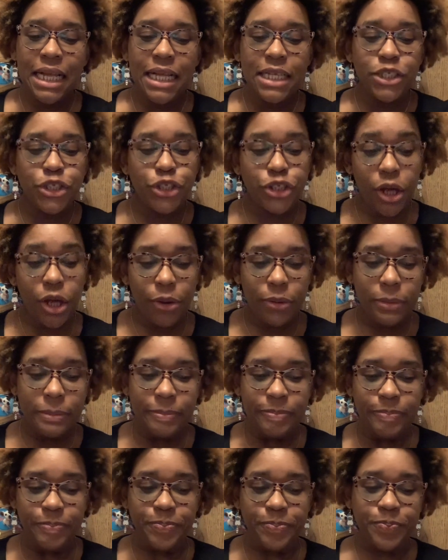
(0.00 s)
So,
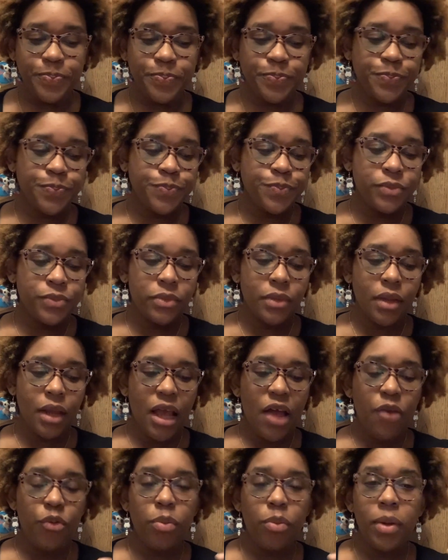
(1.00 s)

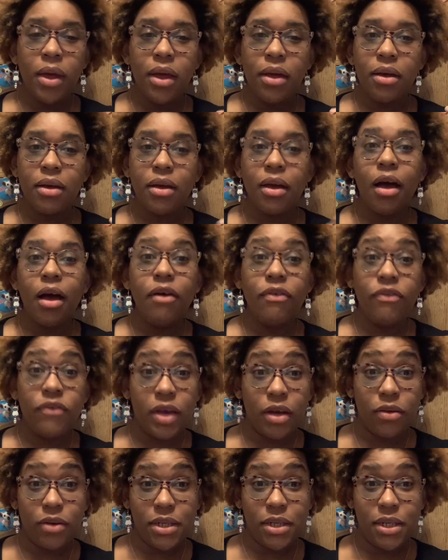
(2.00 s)
if we pick a
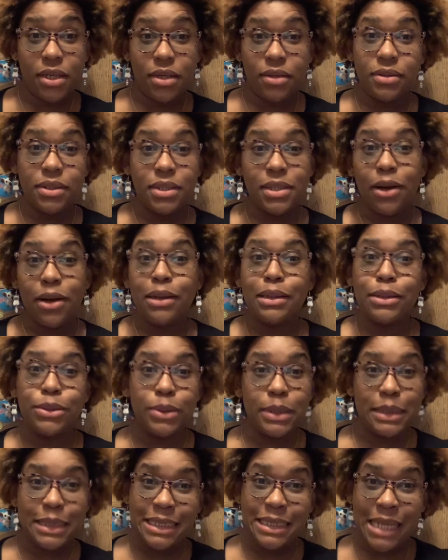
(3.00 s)
fairy tale, this is our little
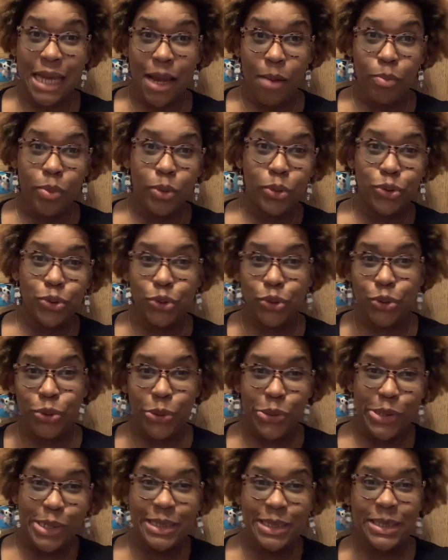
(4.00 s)
example
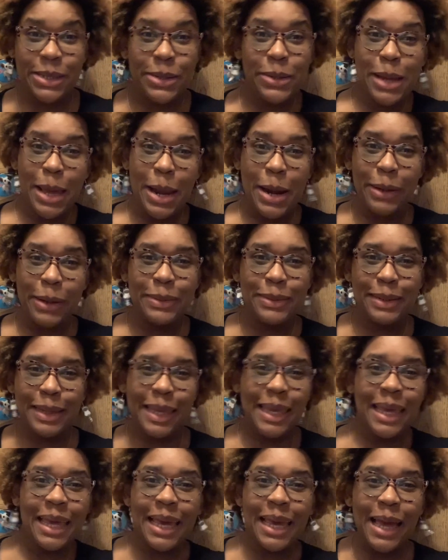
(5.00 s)
story. So,
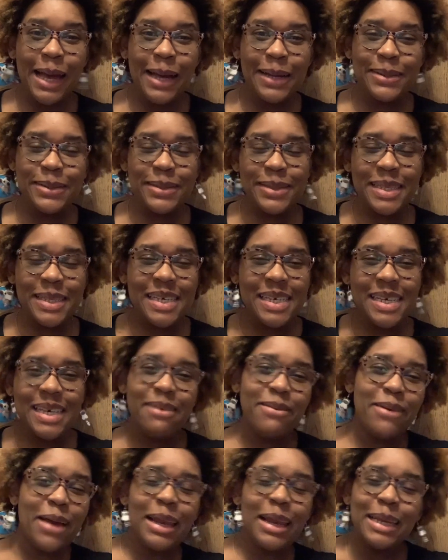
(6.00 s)
get cozy,
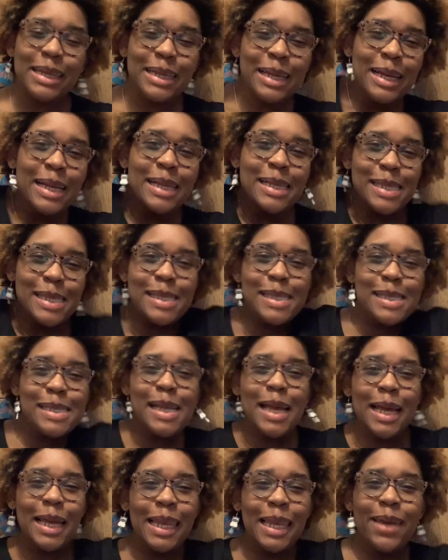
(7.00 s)
ready,
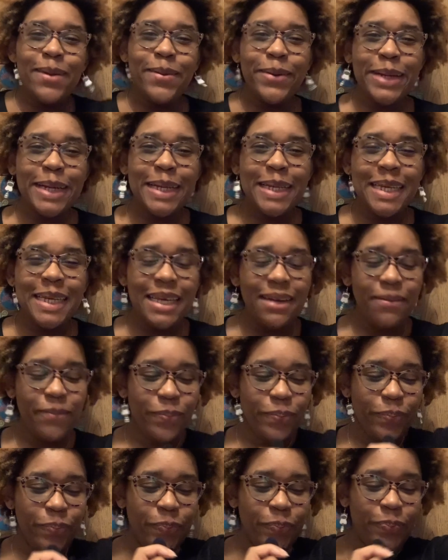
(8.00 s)
snuggly
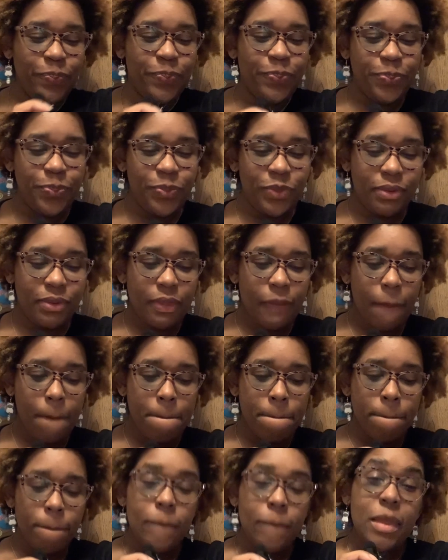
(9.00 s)
wuggly.
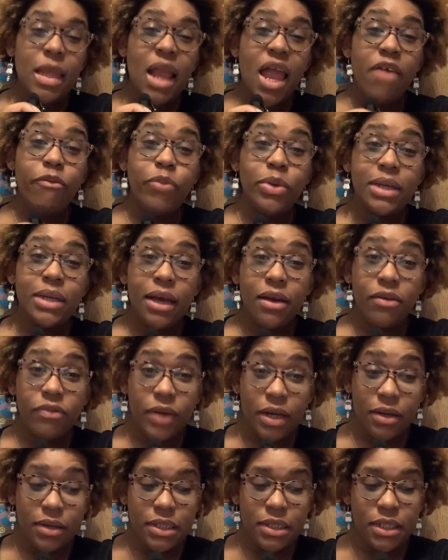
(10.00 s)
If we take a
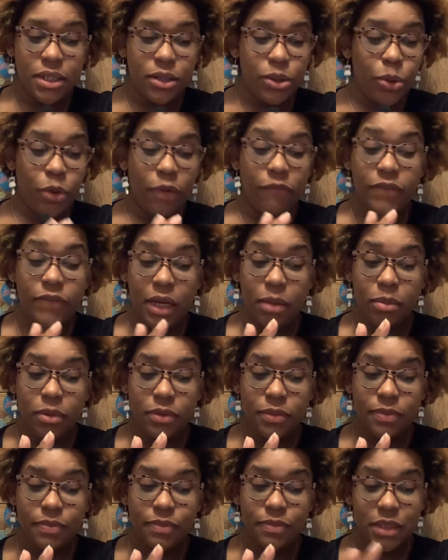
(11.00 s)
fairy tale or a fable,
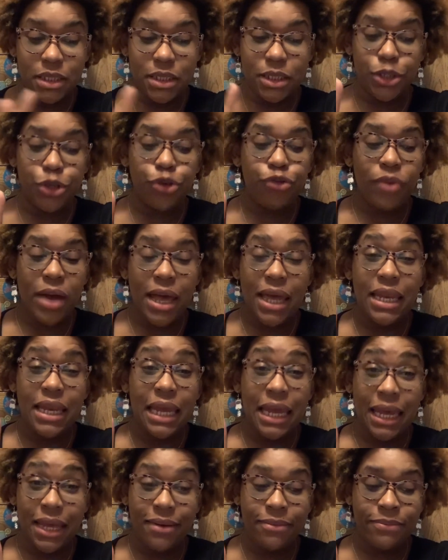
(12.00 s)
The Little Red
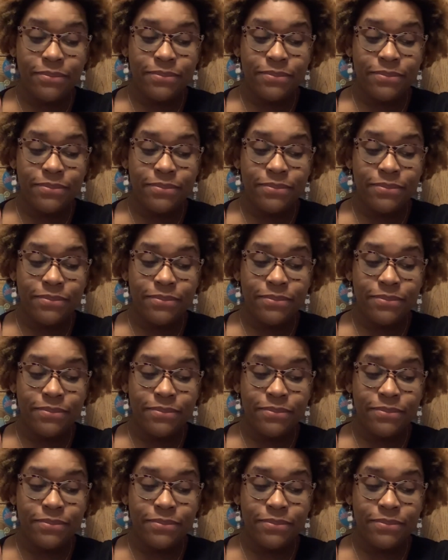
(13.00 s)
Hen,